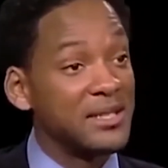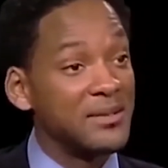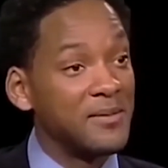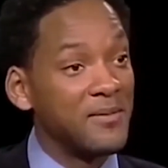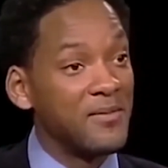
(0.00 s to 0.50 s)

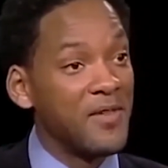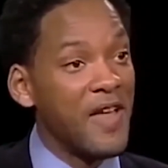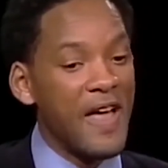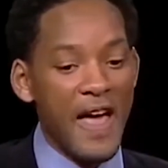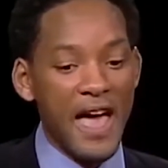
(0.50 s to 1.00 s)
constant.
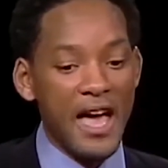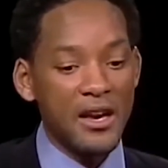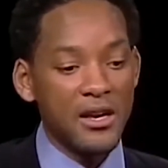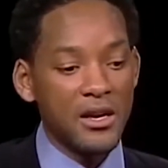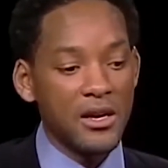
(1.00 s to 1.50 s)

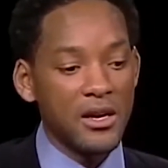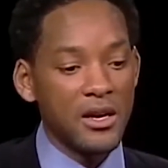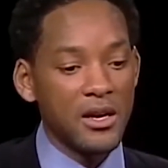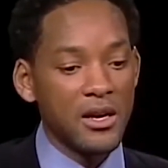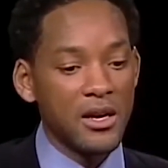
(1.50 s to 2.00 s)
And